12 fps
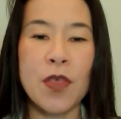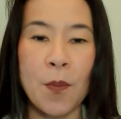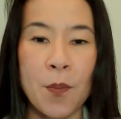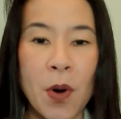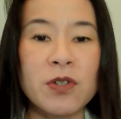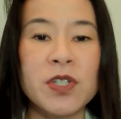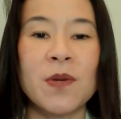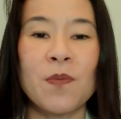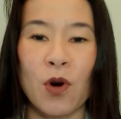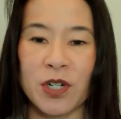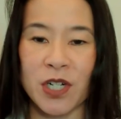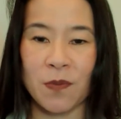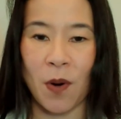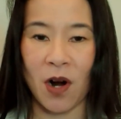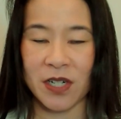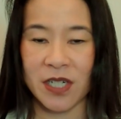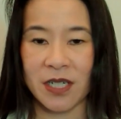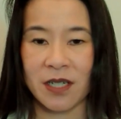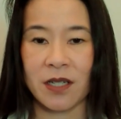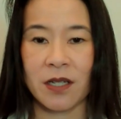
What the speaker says: the most important part.